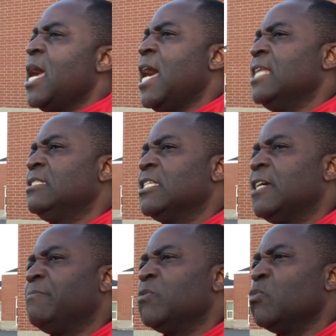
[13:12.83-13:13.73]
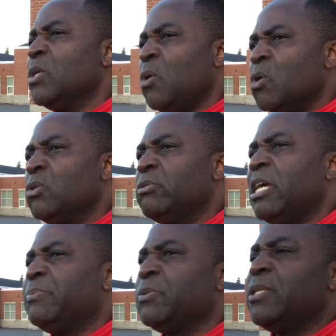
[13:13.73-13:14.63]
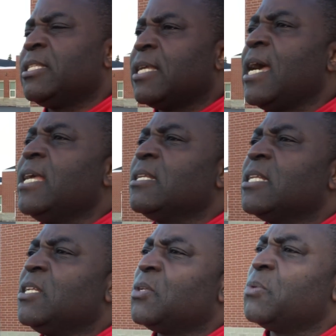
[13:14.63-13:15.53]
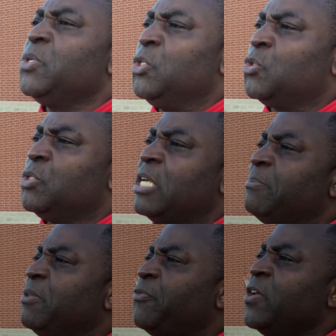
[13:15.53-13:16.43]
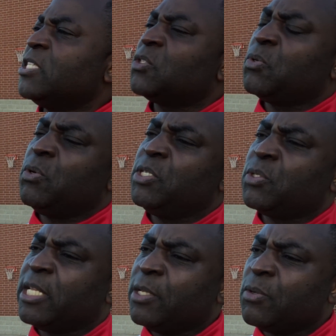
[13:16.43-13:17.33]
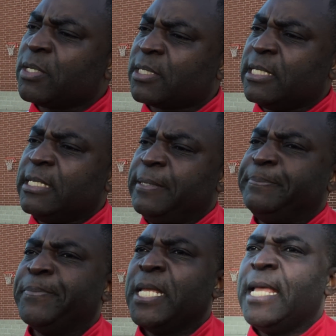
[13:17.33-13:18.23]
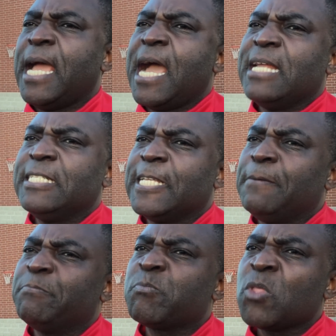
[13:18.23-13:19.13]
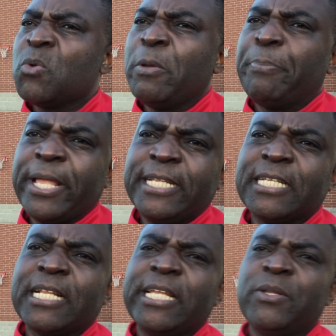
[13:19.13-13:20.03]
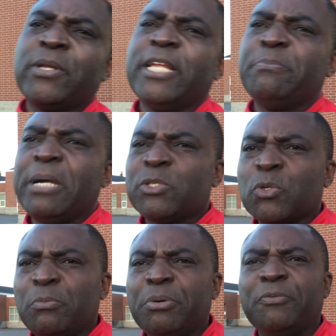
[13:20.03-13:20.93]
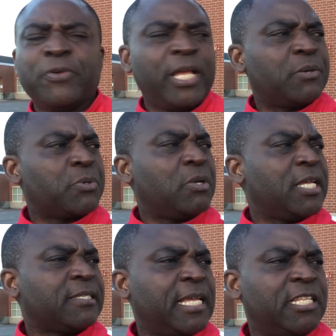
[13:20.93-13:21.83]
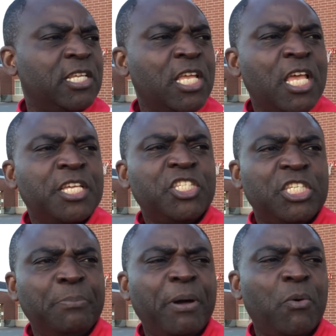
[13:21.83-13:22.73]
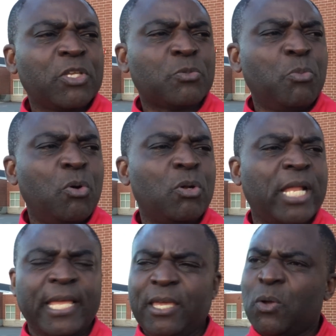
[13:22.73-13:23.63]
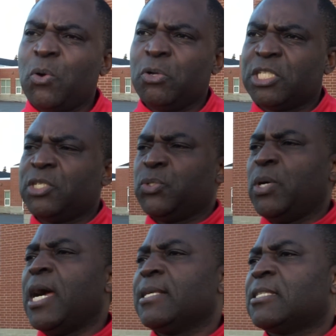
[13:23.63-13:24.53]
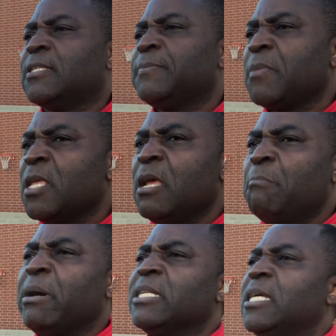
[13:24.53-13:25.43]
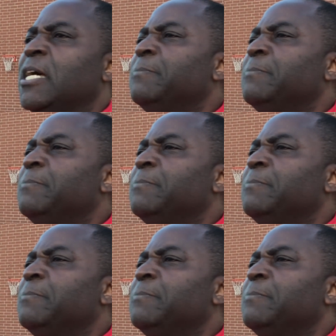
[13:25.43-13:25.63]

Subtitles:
And we all looked up to this guy in Glenora. We used to jump the fence to go into Glenora Stadium. And we played at Glenora at Matombo for young rollers. And Jiba was more like a coach to us. But